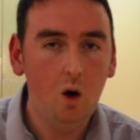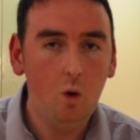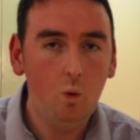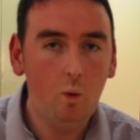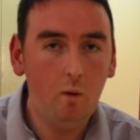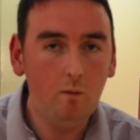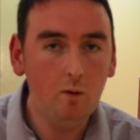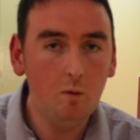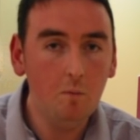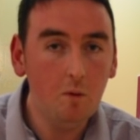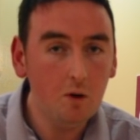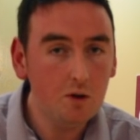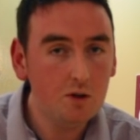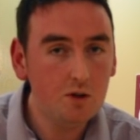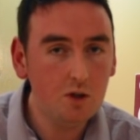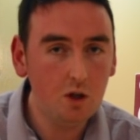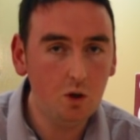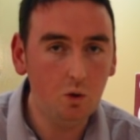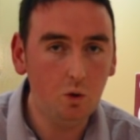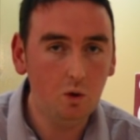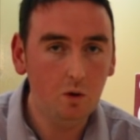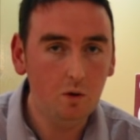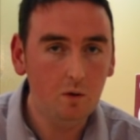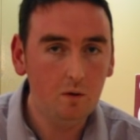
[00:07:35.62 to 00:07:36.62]
What we must
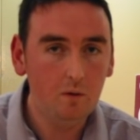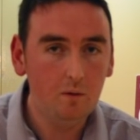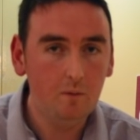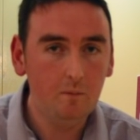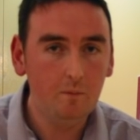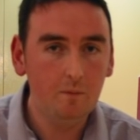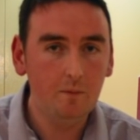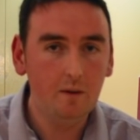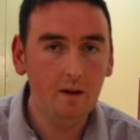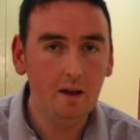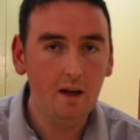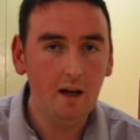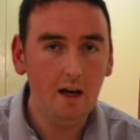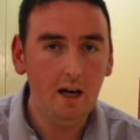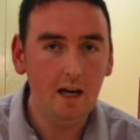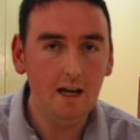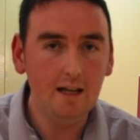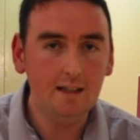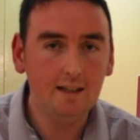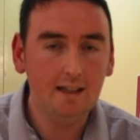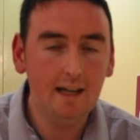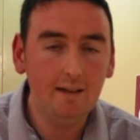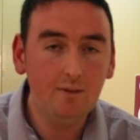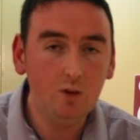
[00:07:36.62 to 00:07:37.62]
do
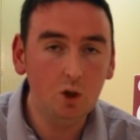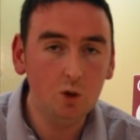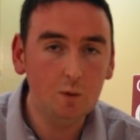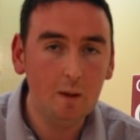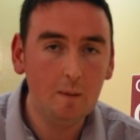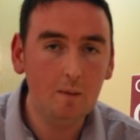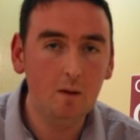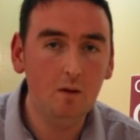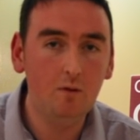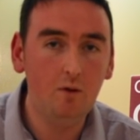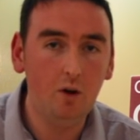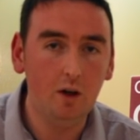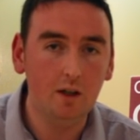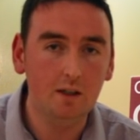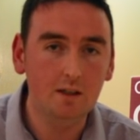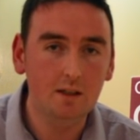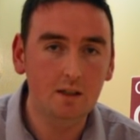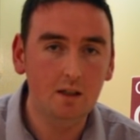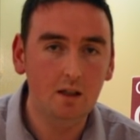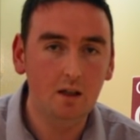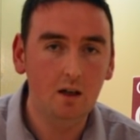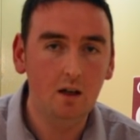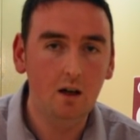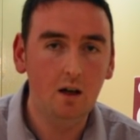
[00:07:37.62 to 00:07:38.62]
is give those people a
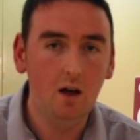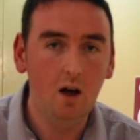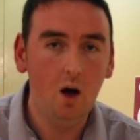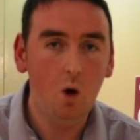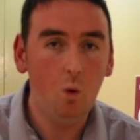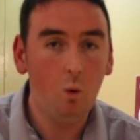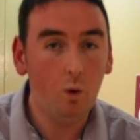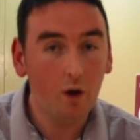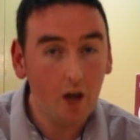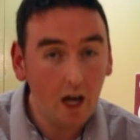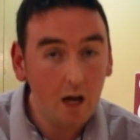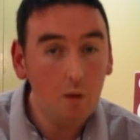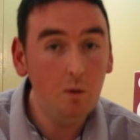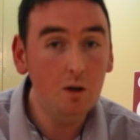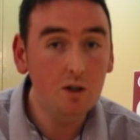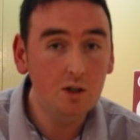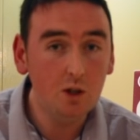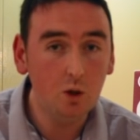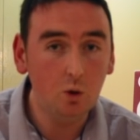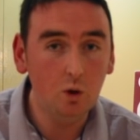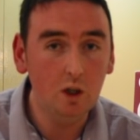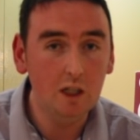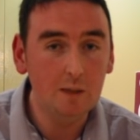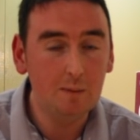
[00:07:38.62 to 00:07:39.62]
voice. What I will
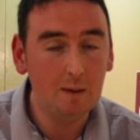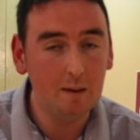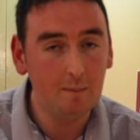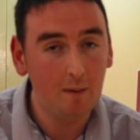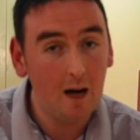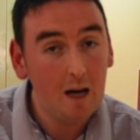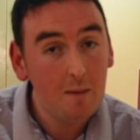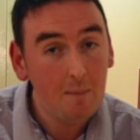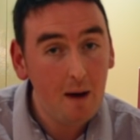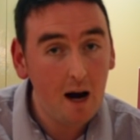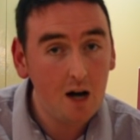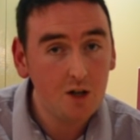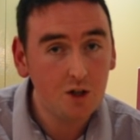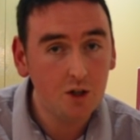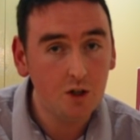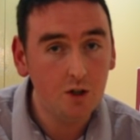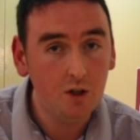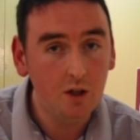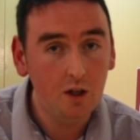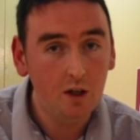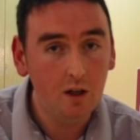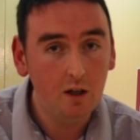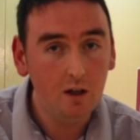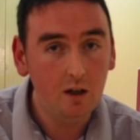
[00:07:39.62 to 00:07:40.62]
do is bring my
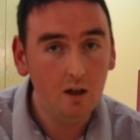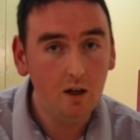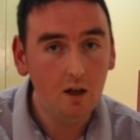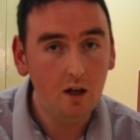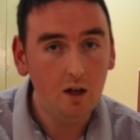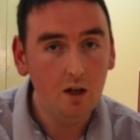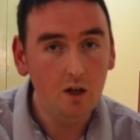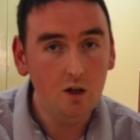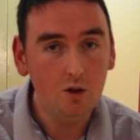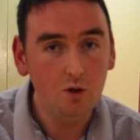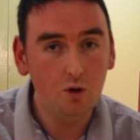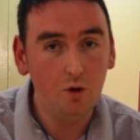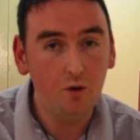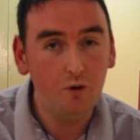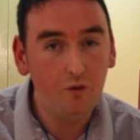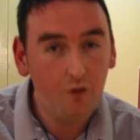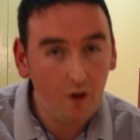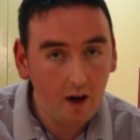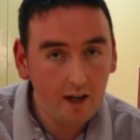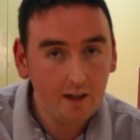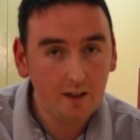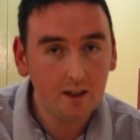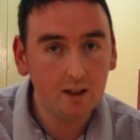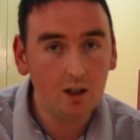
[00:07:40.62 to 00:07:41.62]
passion to
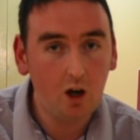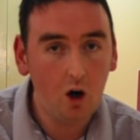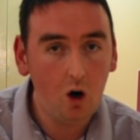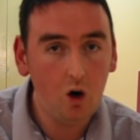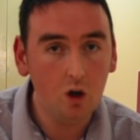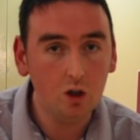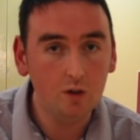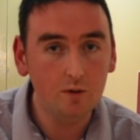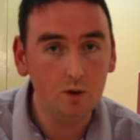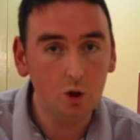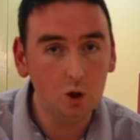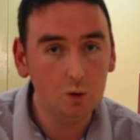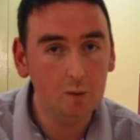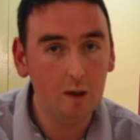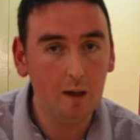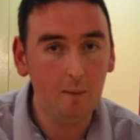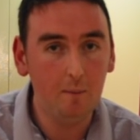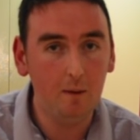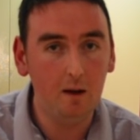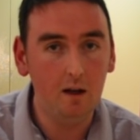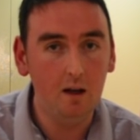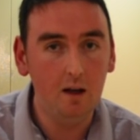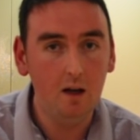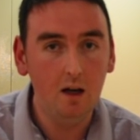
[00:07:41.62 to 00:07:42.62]
fight the cause for those
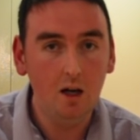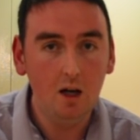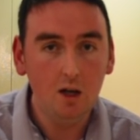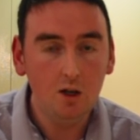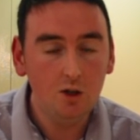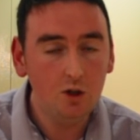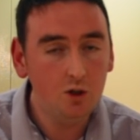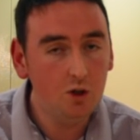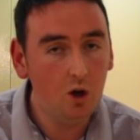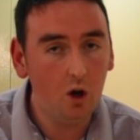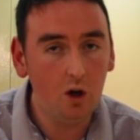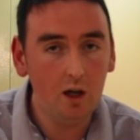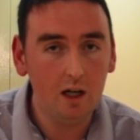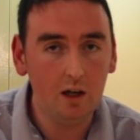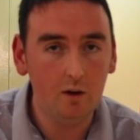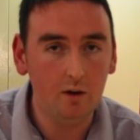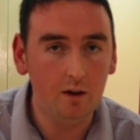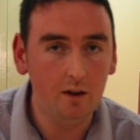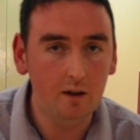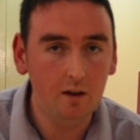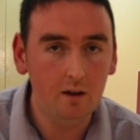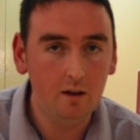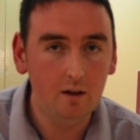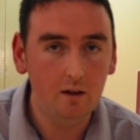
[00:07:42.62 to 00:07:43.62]
people to Dáil Éireann.